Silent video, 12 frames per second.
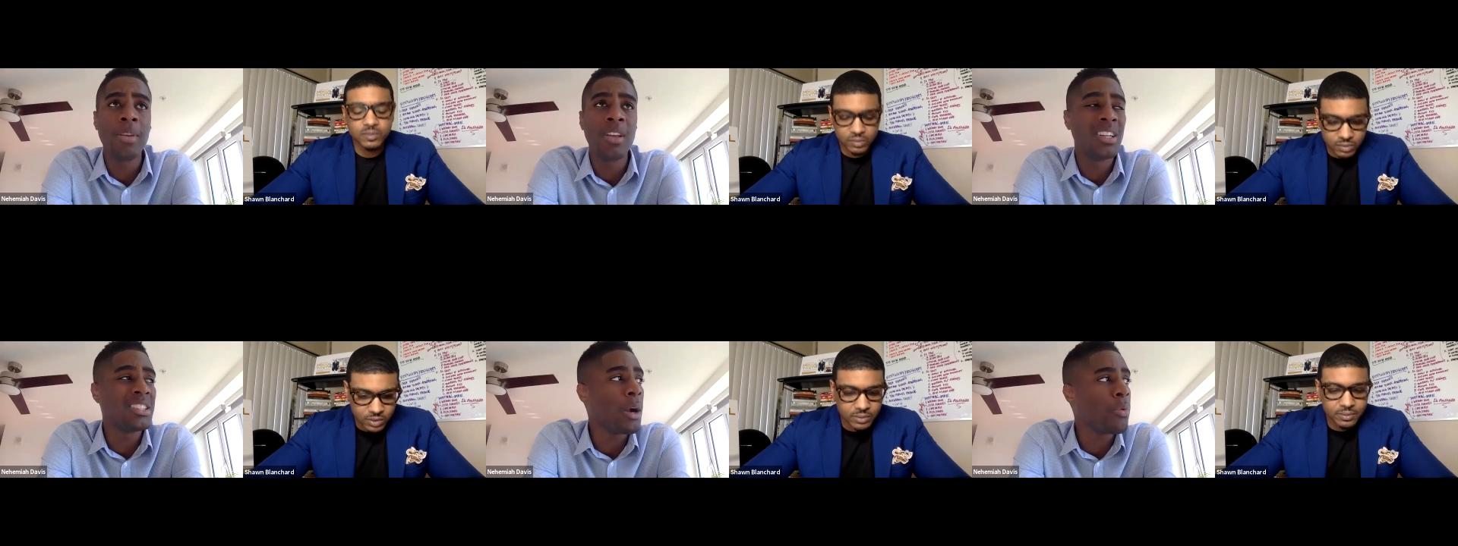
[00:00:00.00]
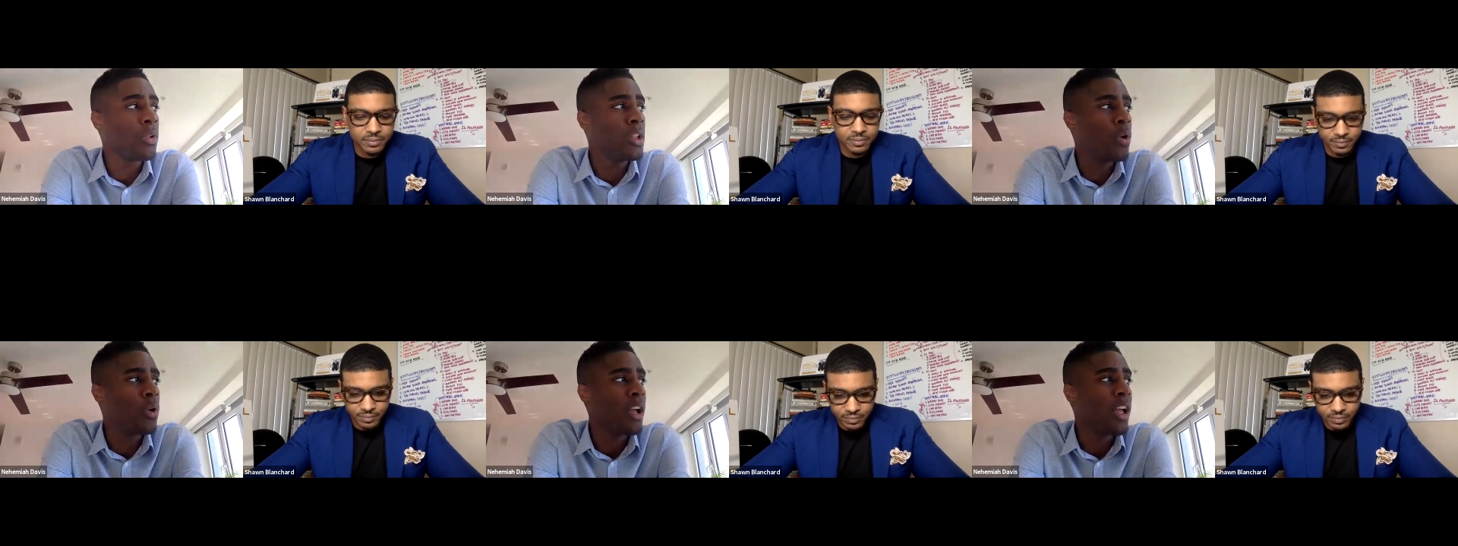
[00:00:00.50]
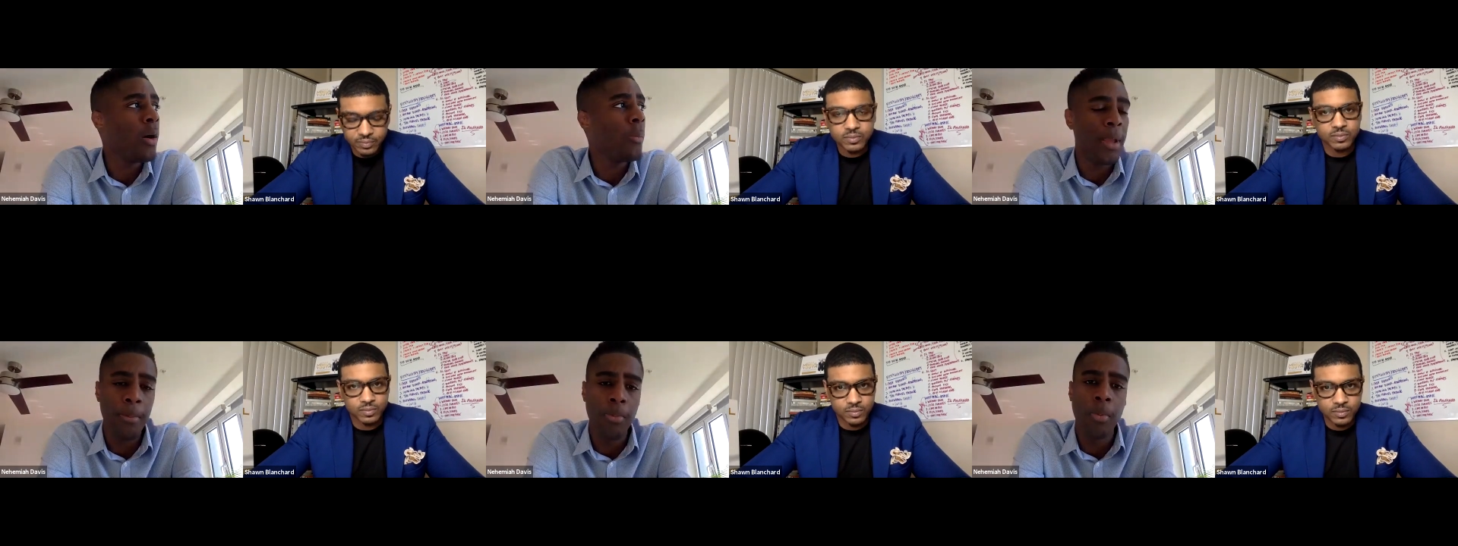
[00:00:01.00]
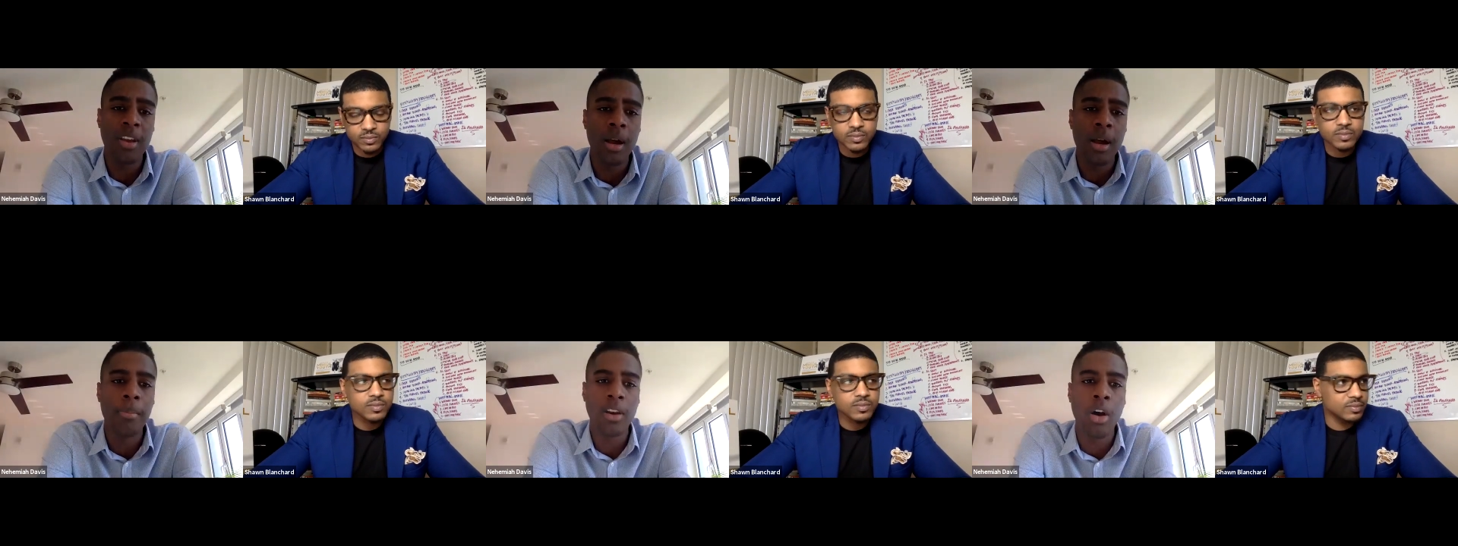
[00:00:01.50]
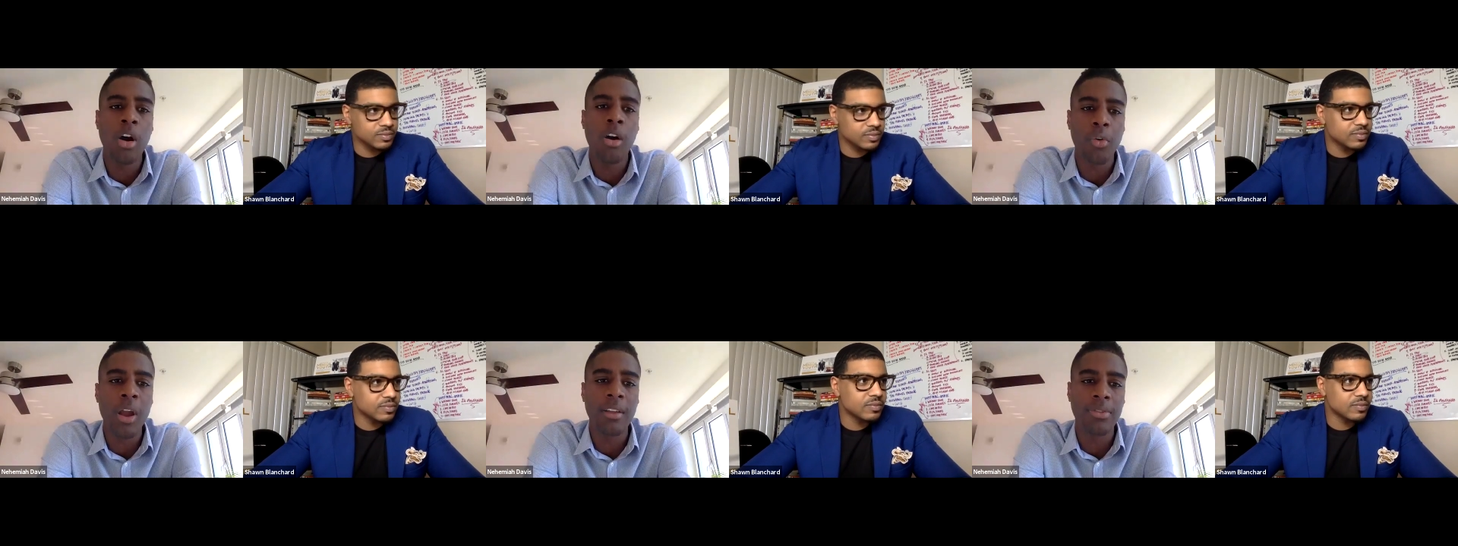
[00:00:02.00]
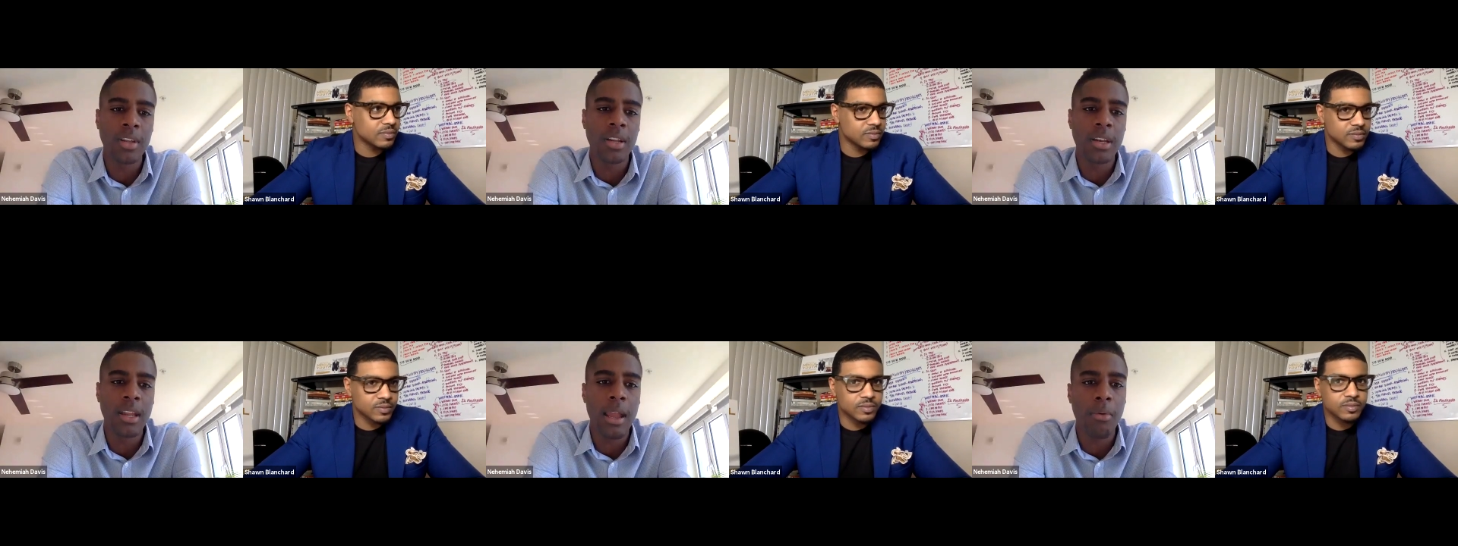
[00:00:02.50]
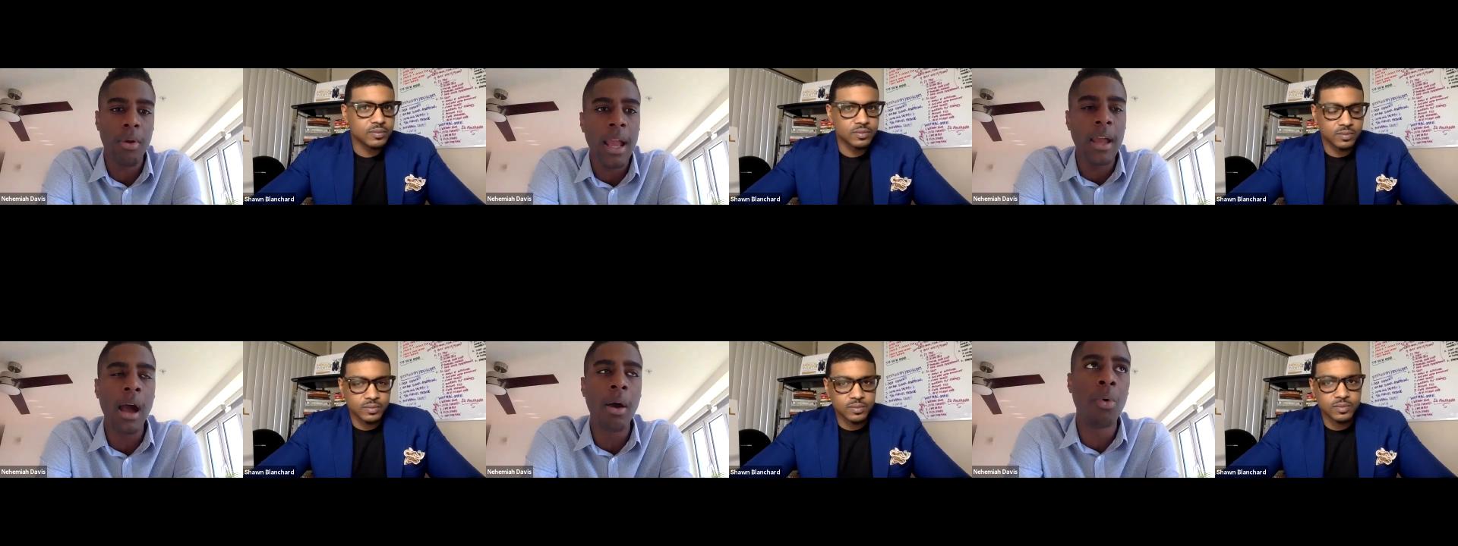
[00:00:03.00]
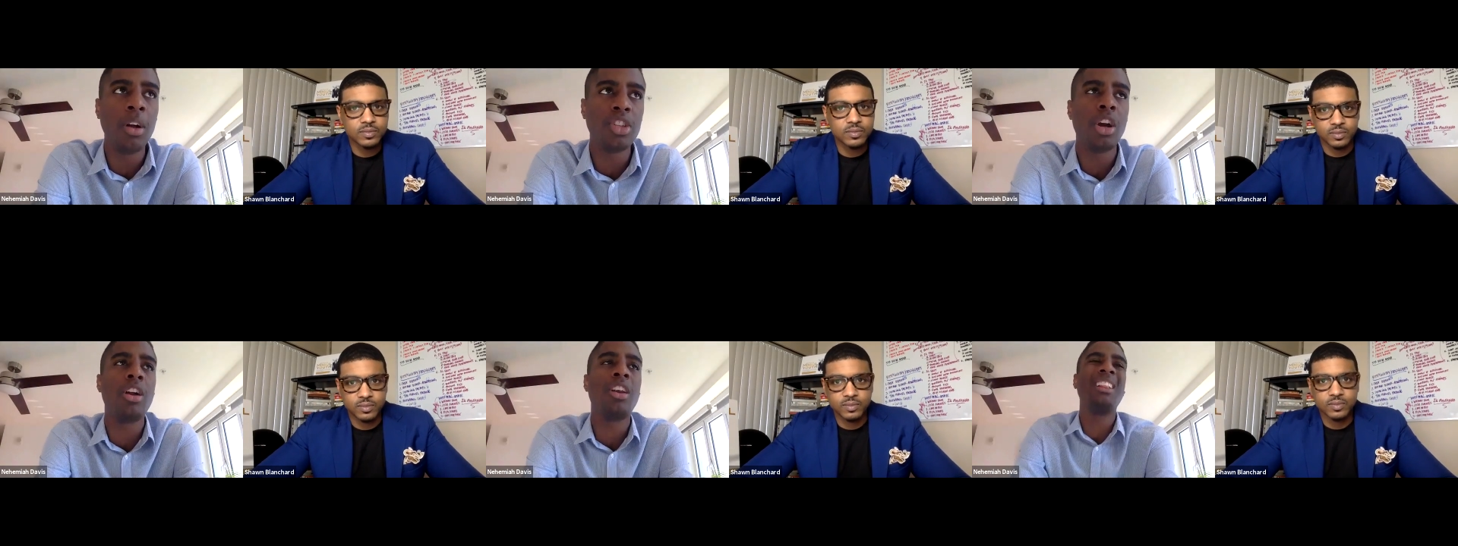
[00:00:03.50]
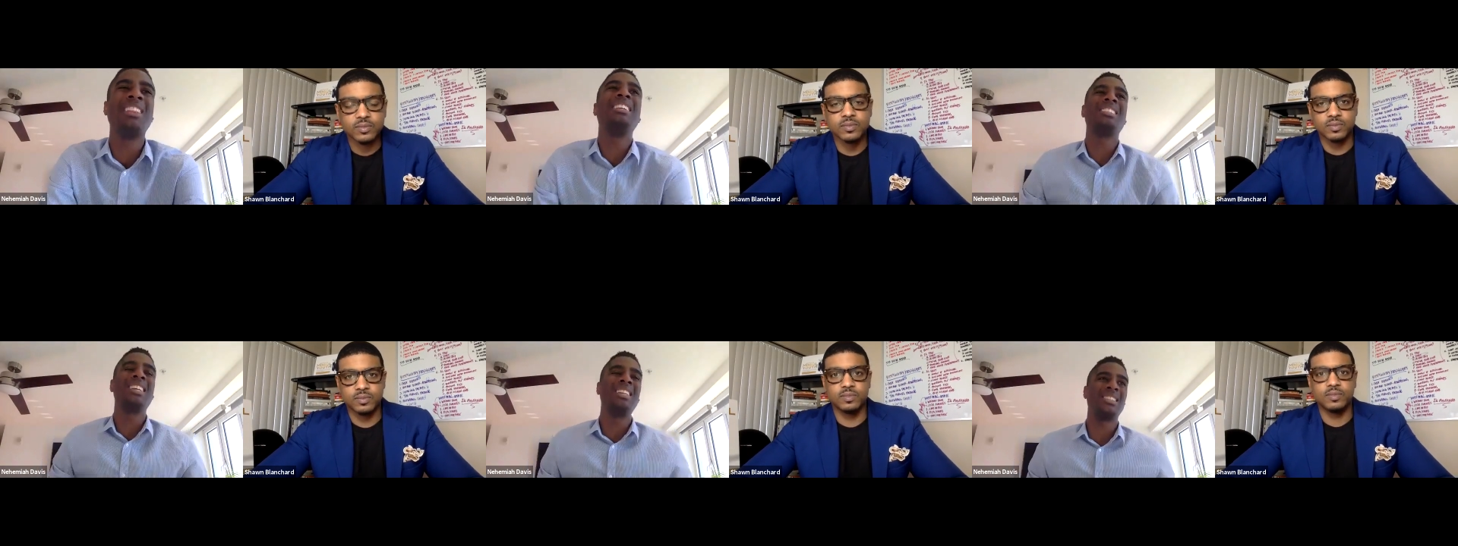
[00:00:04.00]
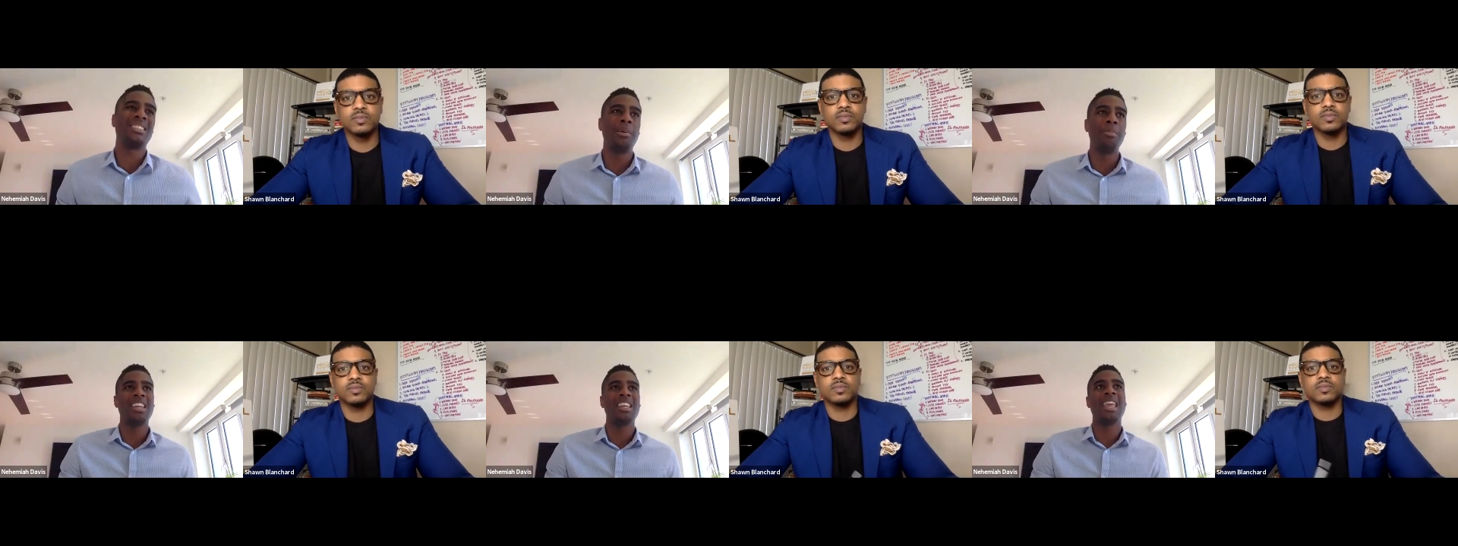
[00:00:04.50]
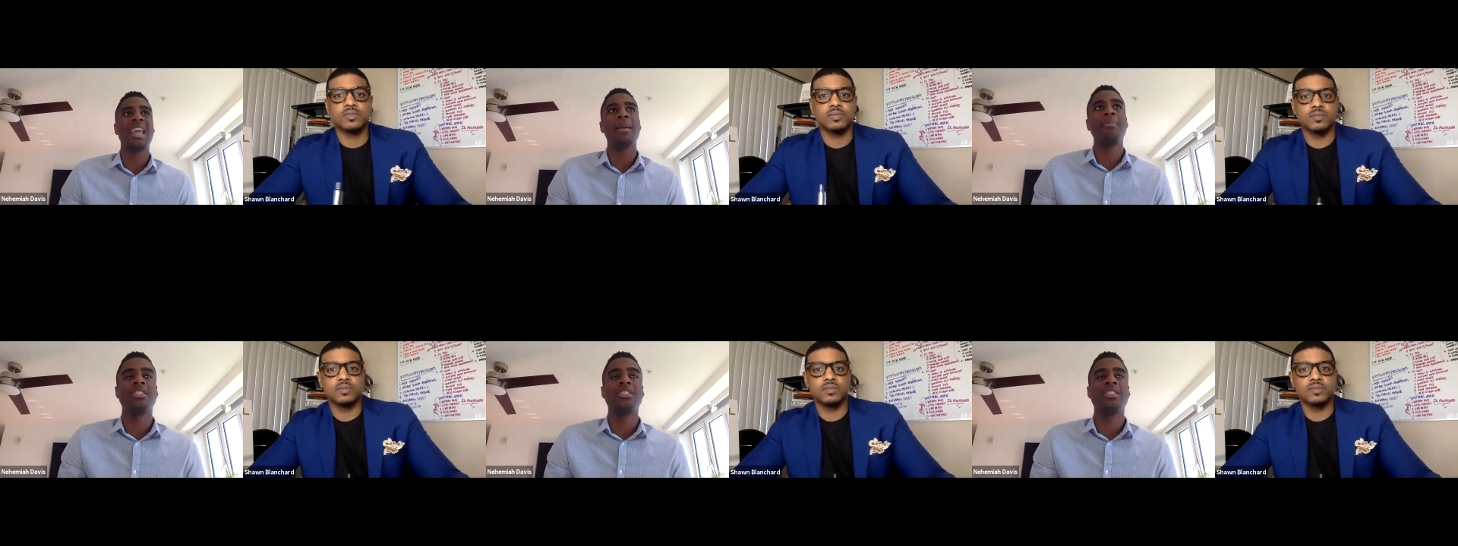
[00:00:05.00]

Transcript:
Speaker 1: because I really want to help people become an author after today, right? I want y'all to at least get some of the game and